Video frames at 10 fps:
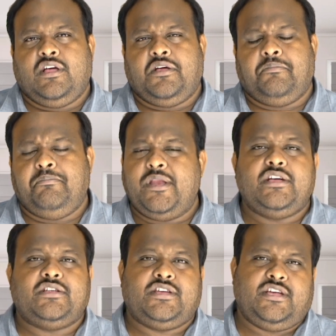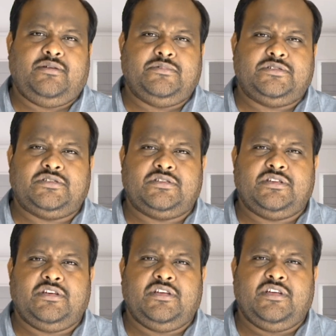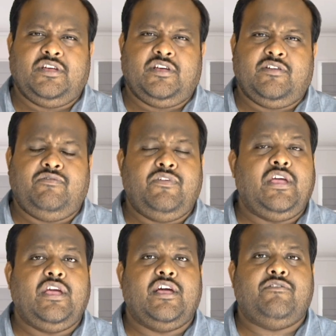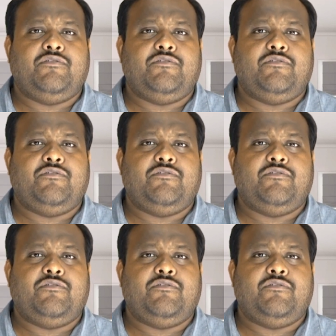Many a times, we have